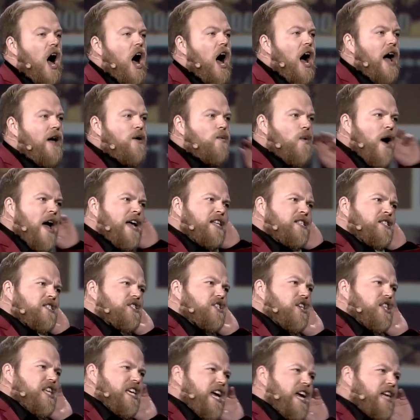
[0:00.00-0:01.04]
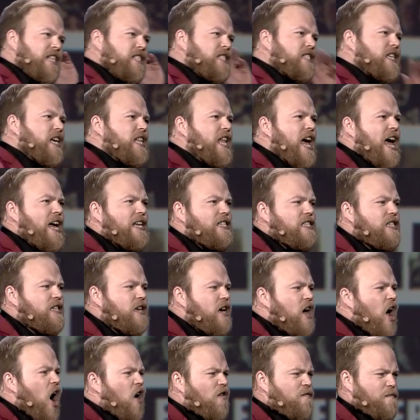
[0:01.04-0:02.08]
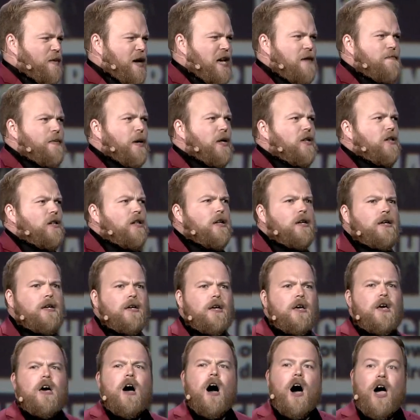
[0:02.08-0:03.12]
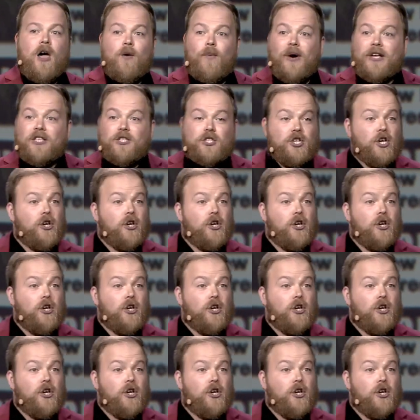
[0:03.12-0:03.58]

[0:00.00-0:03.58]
I went to the internet of people. I went